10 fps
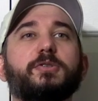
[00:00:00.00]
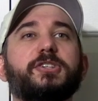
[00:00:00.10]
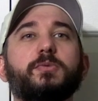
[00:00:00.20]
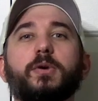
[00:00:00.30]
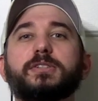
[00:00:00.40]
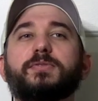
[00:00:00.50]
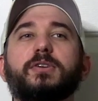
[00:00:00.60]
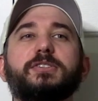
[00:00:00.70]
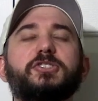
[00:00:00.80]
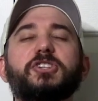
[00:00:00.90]
she works for
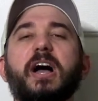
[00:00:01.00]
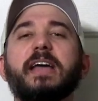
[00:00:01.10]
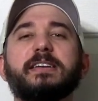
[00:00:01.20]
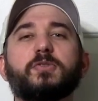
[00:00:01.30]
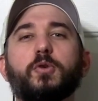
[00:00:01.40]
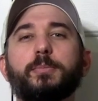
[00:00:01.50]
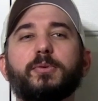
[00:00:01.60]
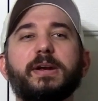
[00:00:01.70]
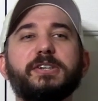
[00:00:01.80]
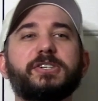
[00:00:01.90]
a giant
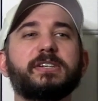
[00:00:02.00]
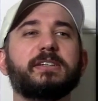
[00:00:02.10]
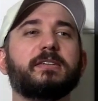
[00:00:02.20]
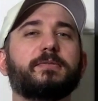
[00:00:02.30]
corporation,